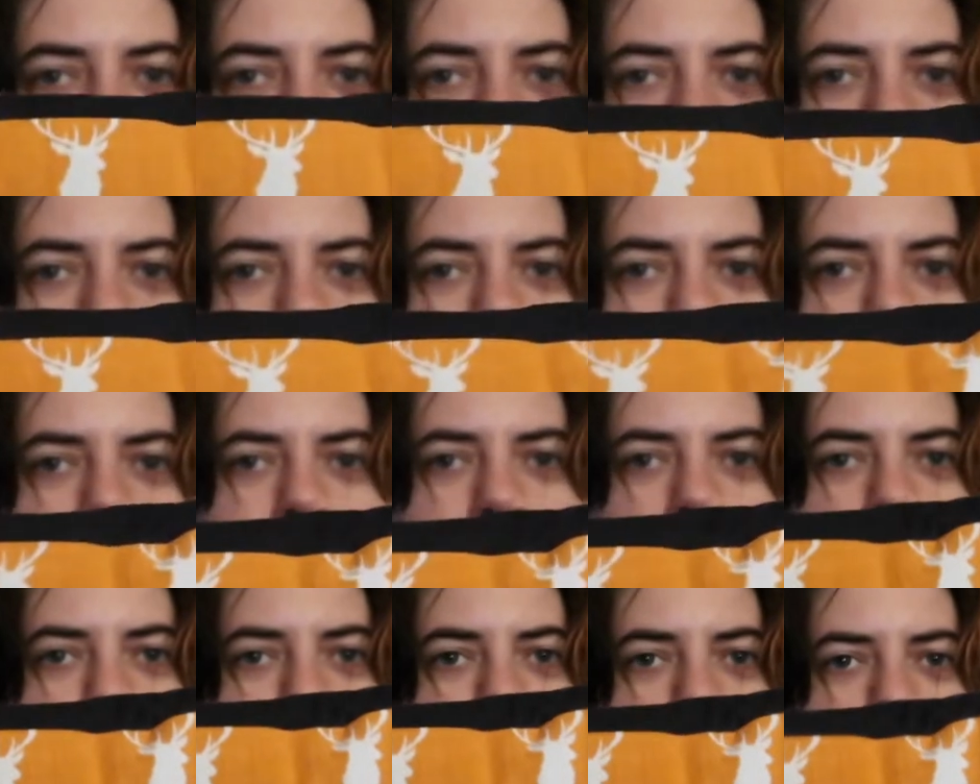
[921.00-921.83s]
but
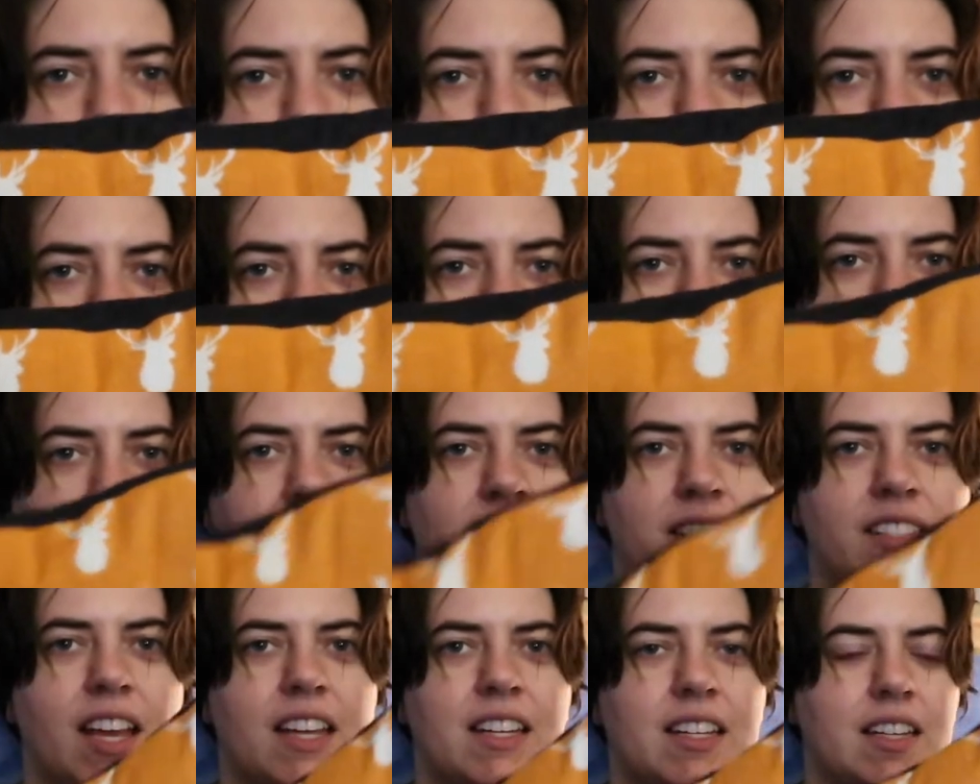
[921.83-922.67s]
no piping
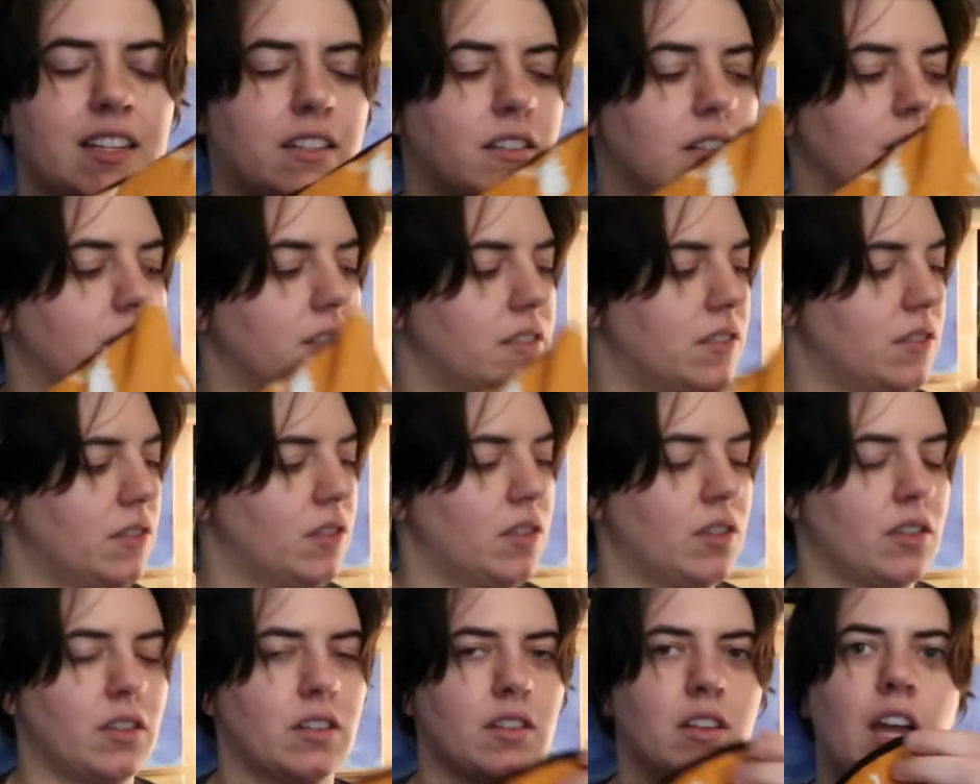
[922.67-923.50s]
because I didn't
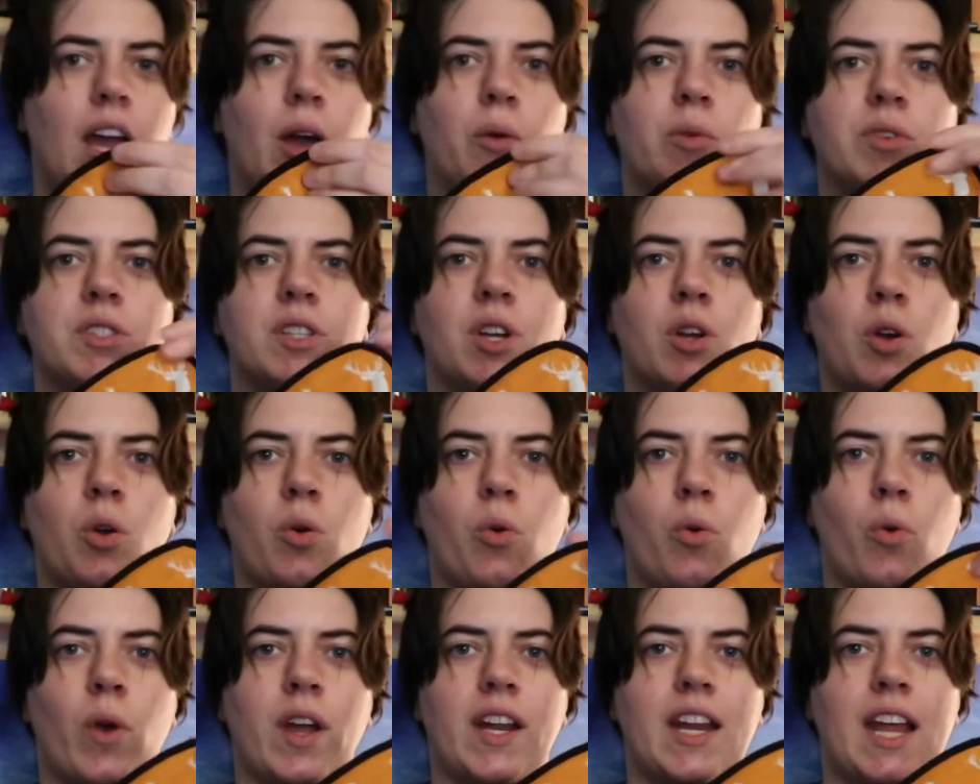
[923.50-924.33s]
I wasn't
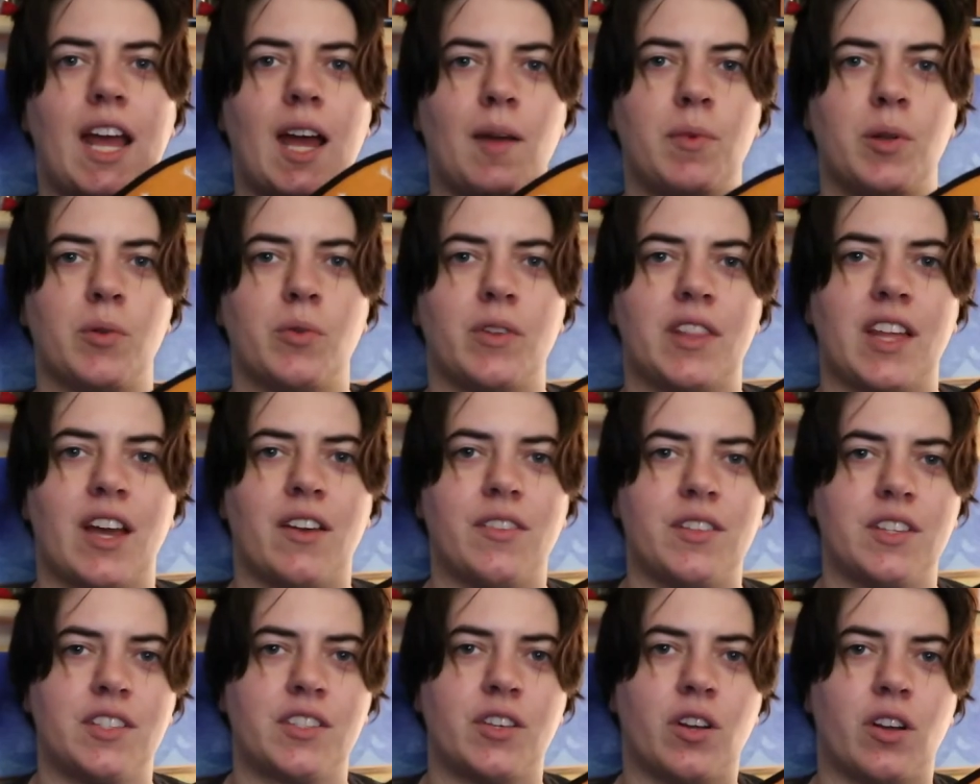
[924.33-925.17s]
quite happy with how
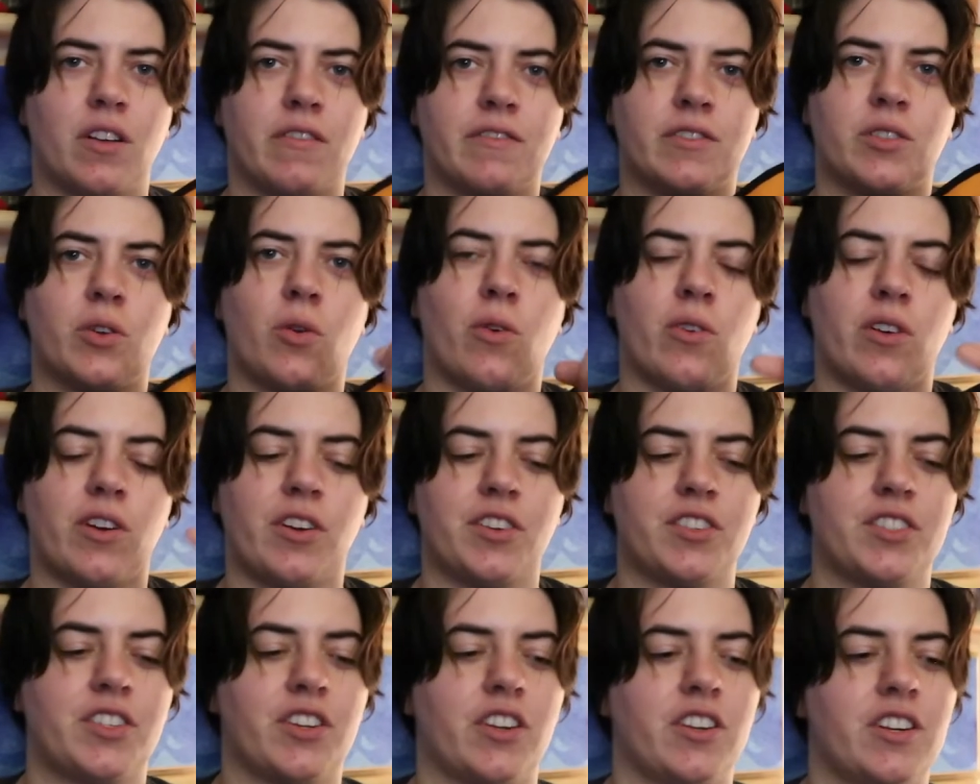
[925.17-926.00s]
these curved
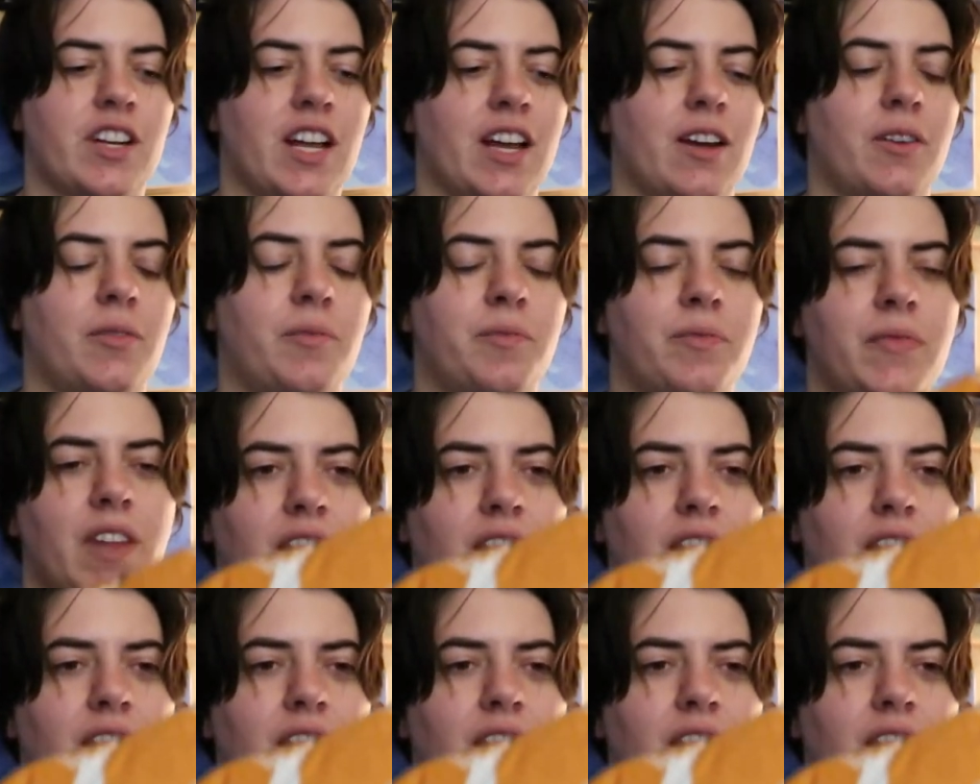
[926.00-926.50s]
corners turned out.